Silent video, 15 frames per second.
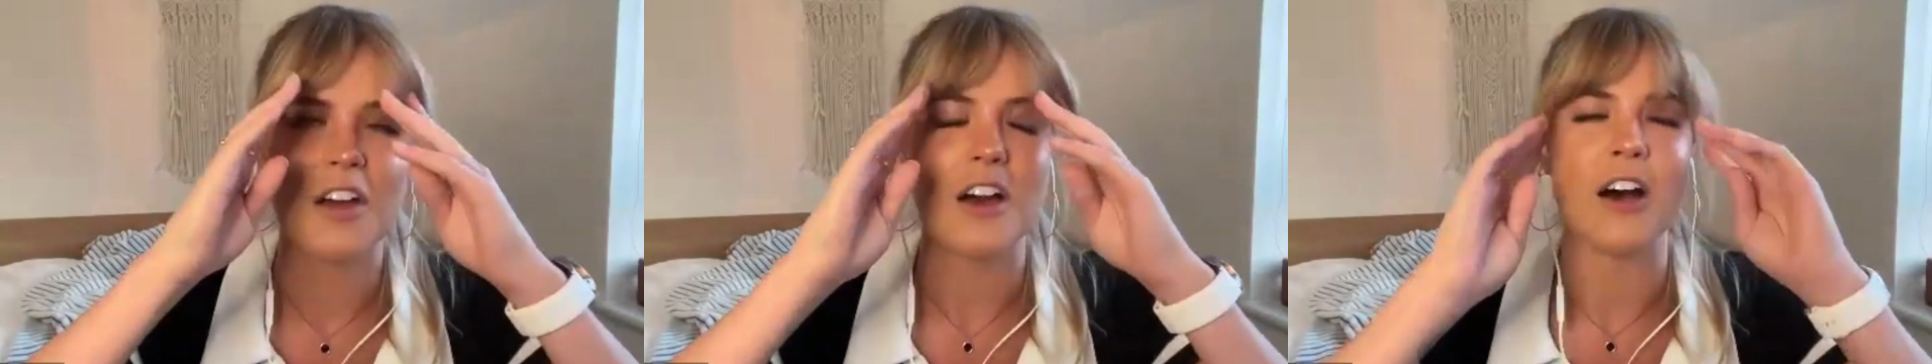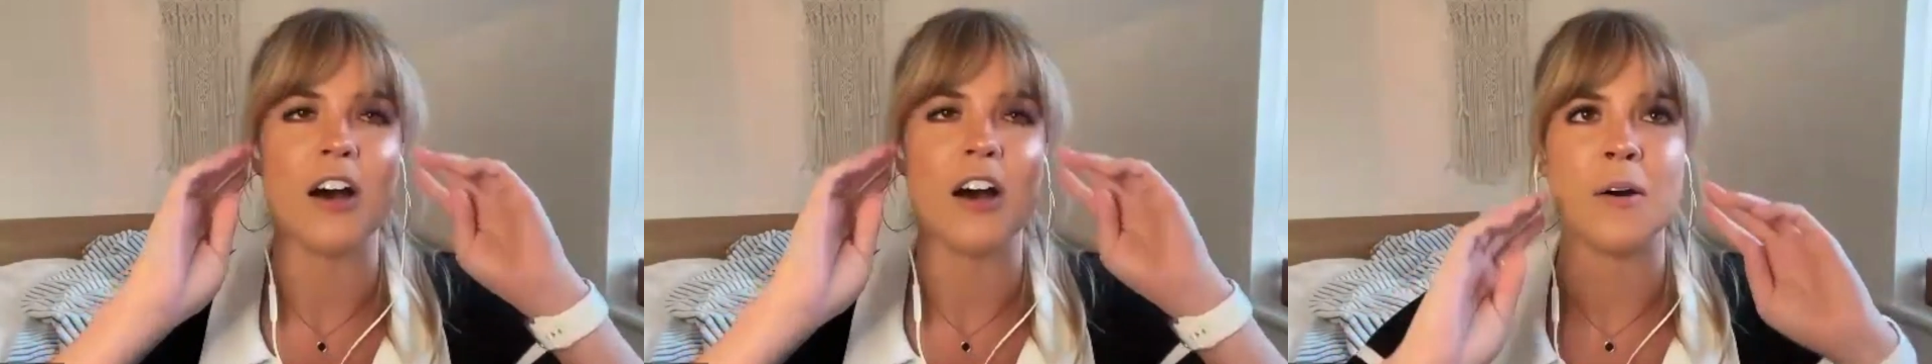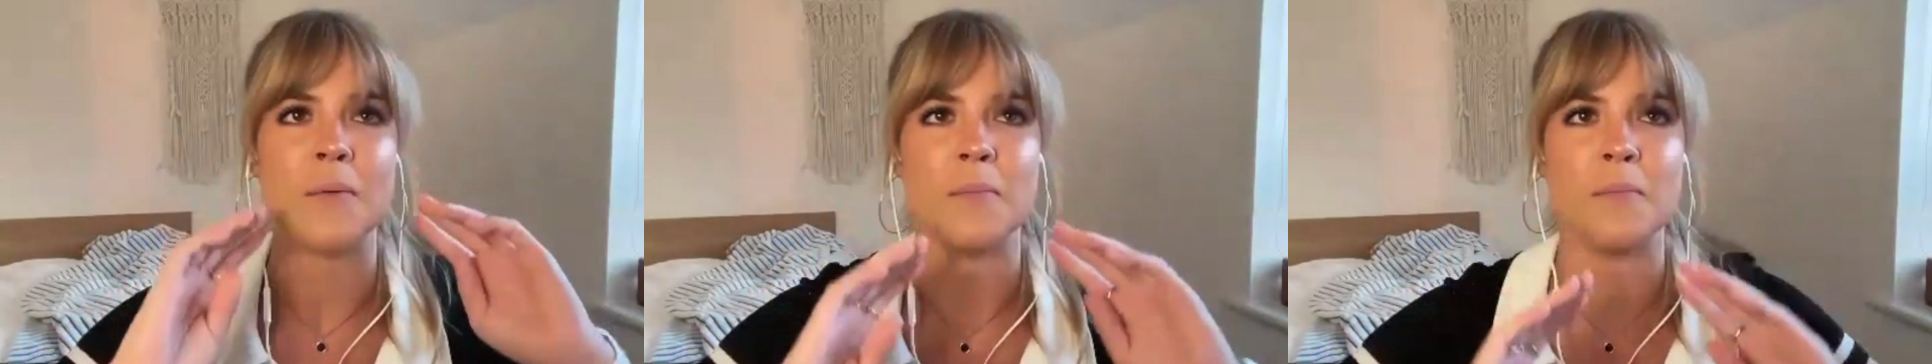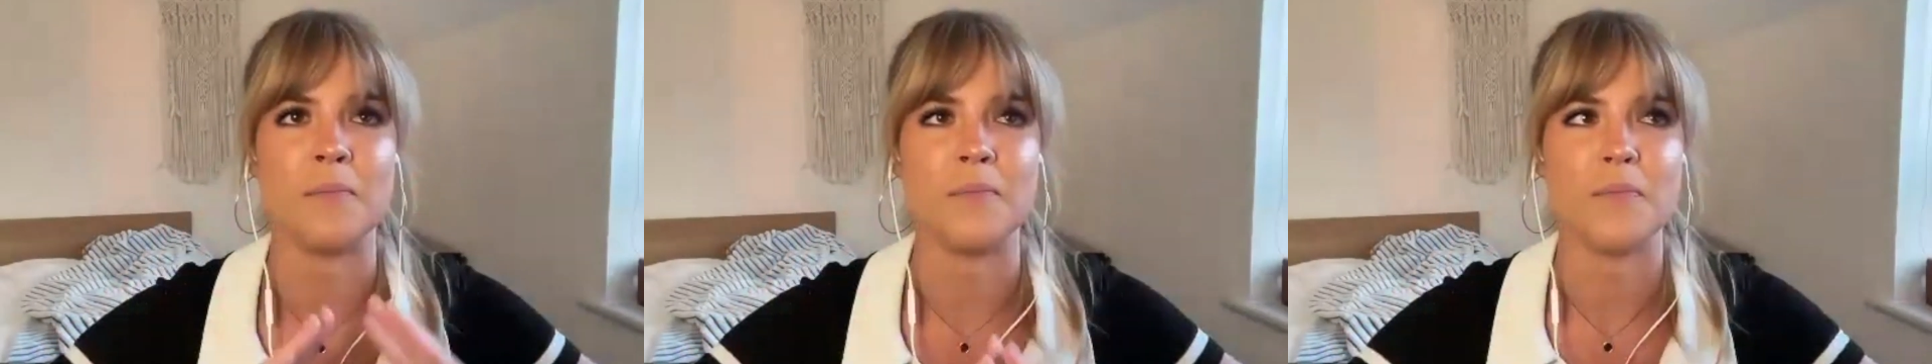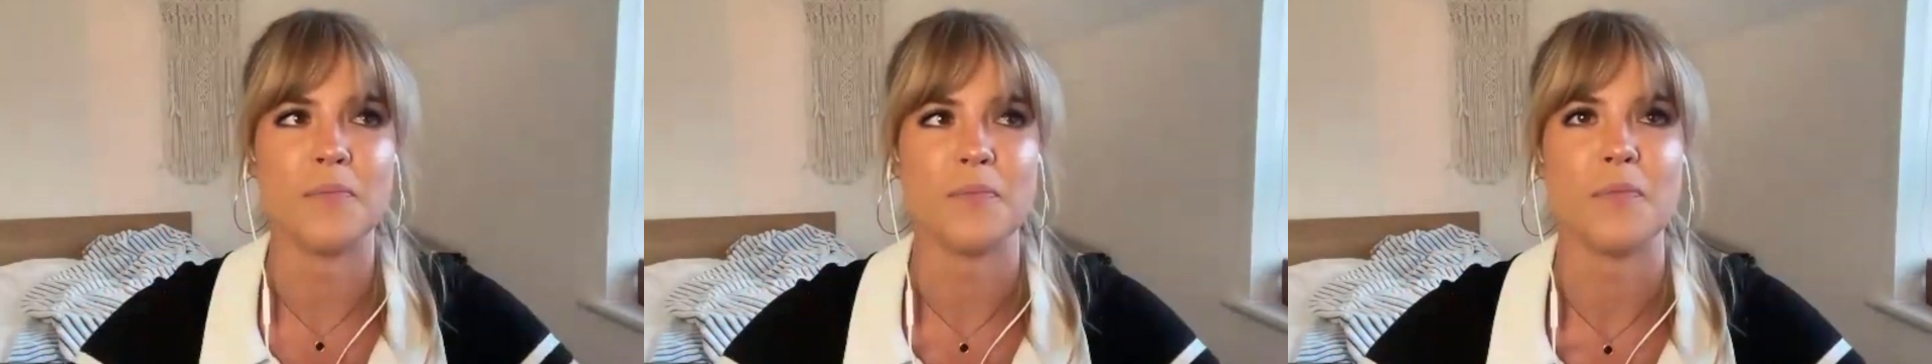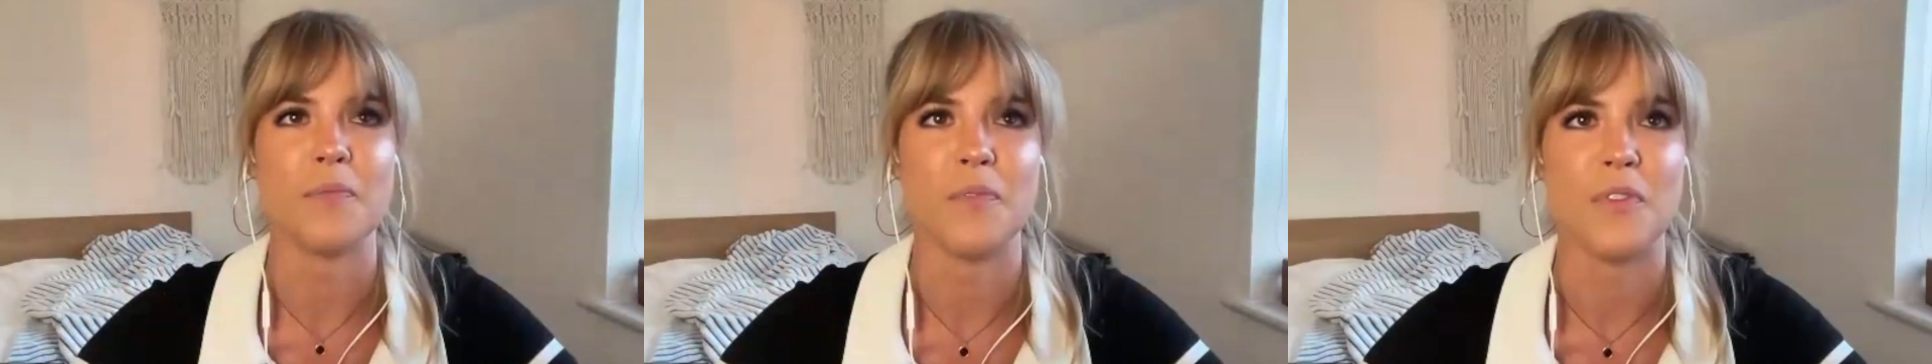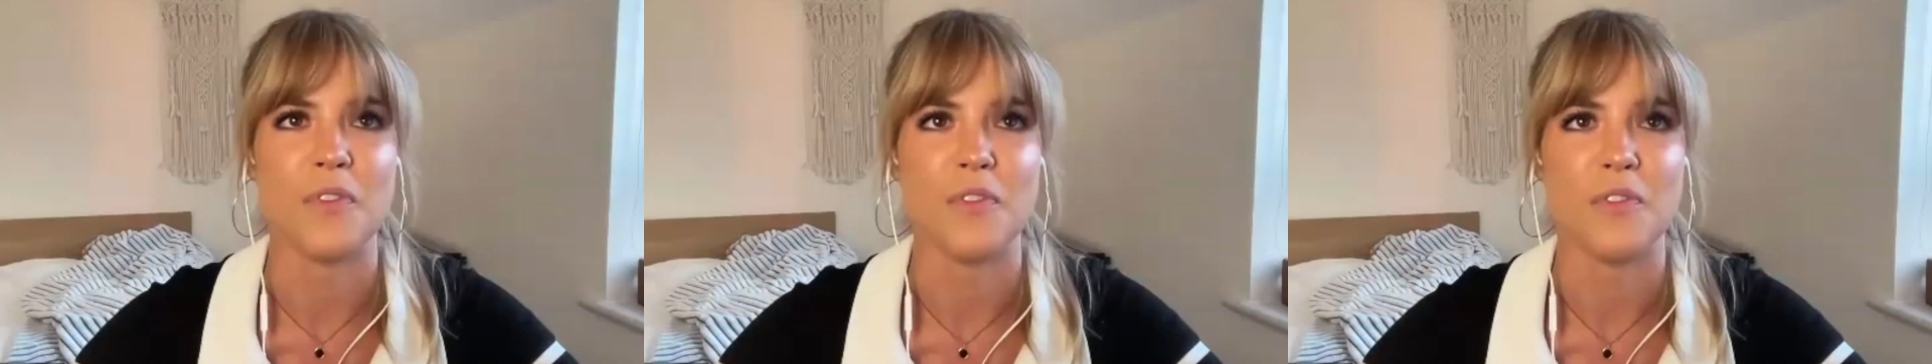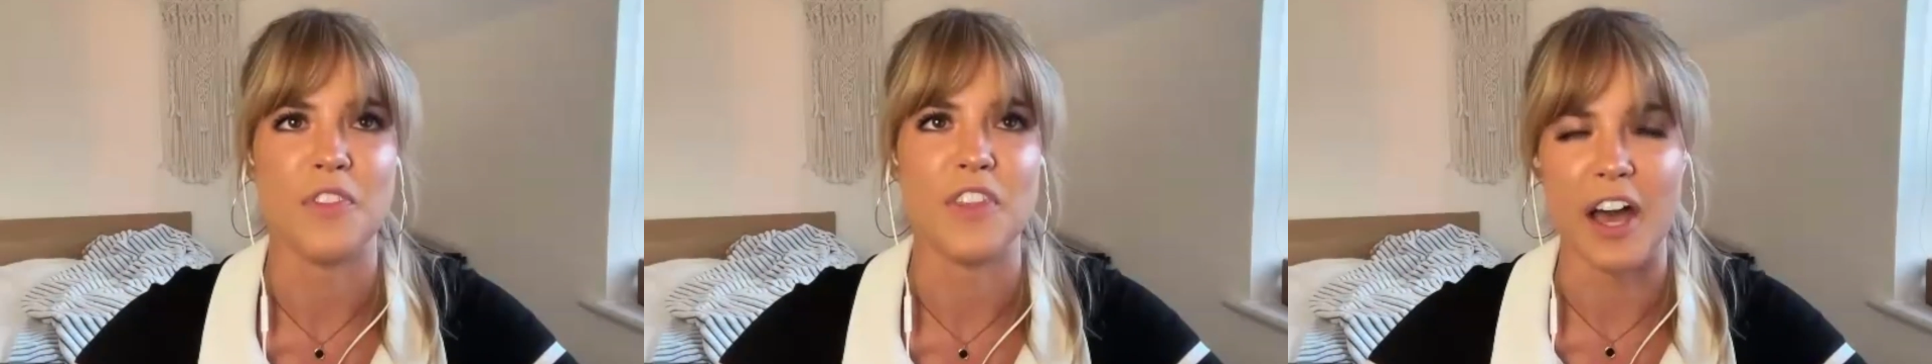Yeah,
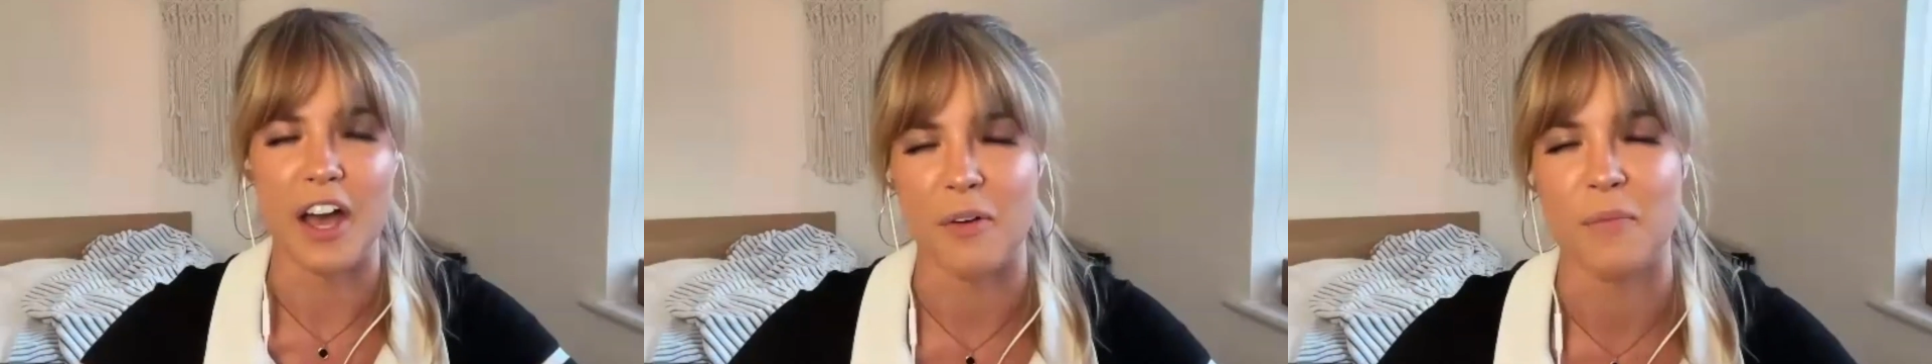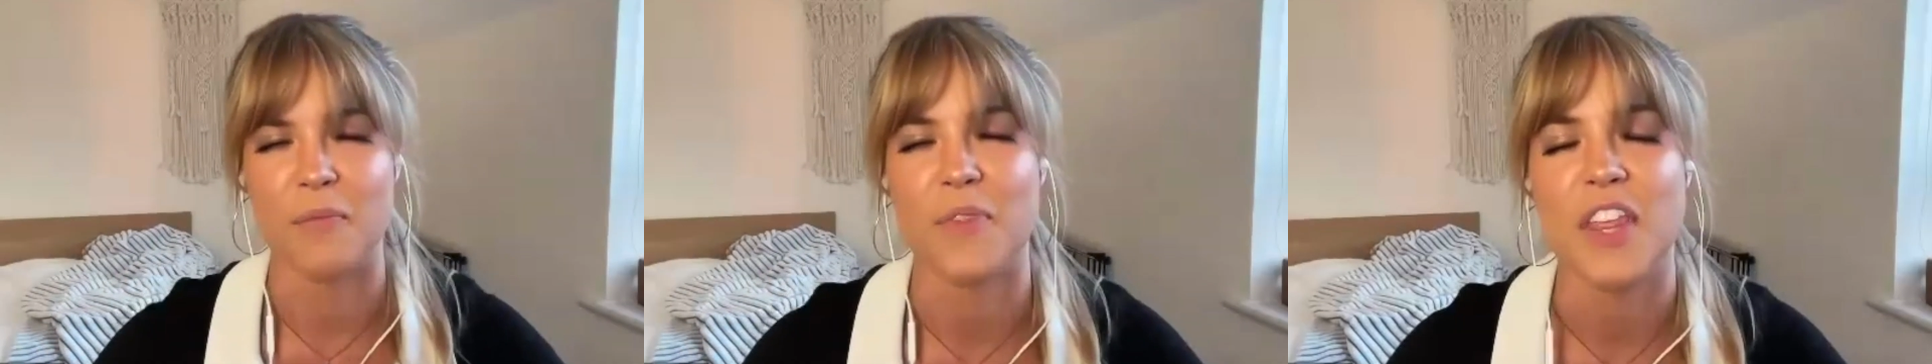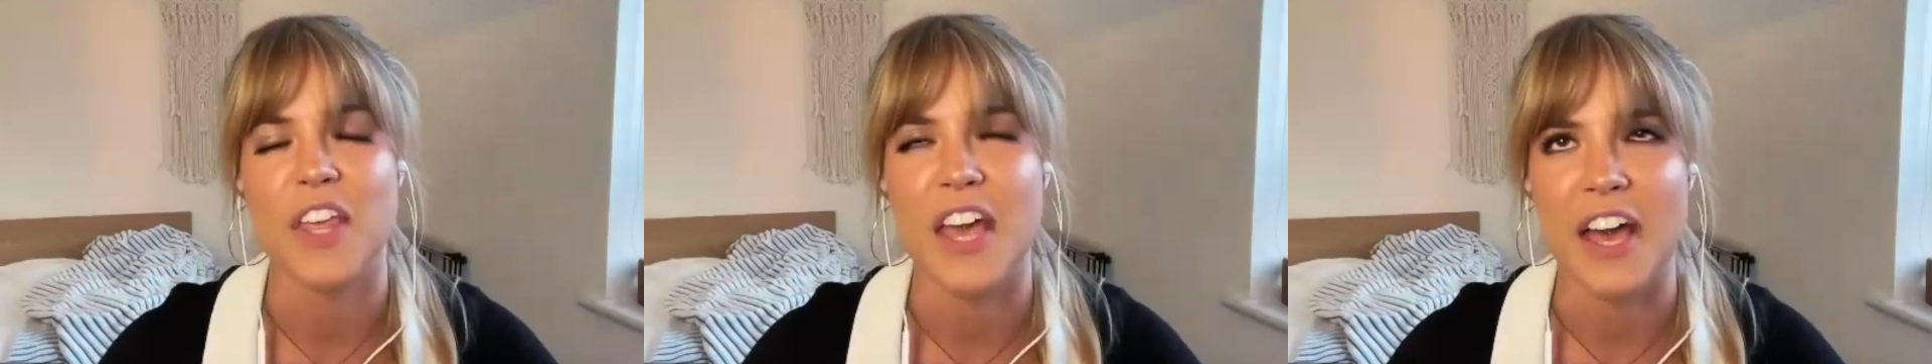it